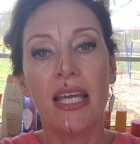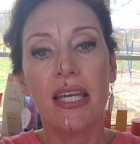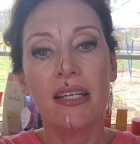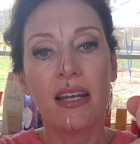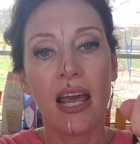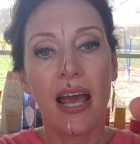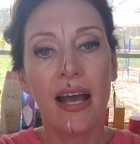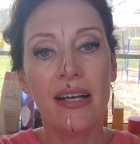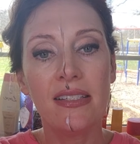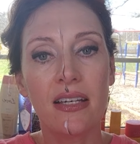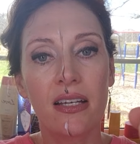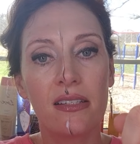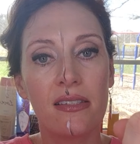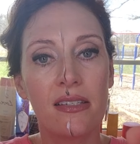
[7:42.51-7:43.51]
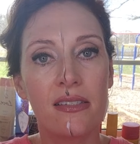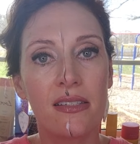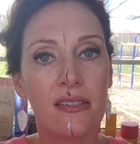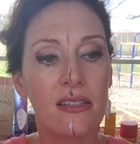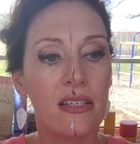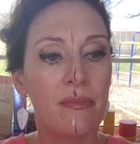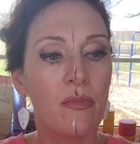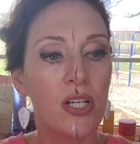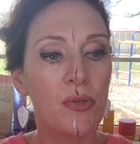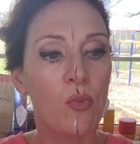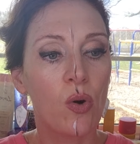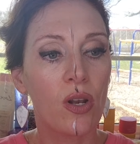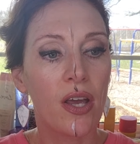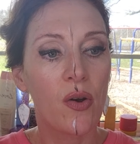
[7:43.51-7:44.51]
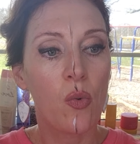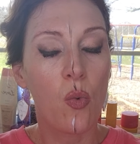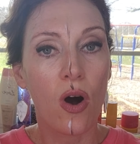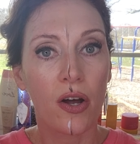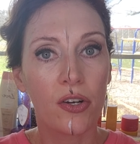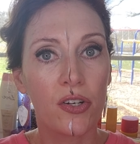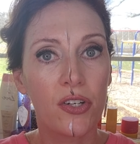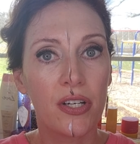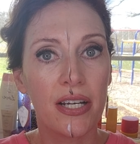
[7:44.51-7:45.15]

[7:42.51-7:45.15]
It has a consistency much more like water.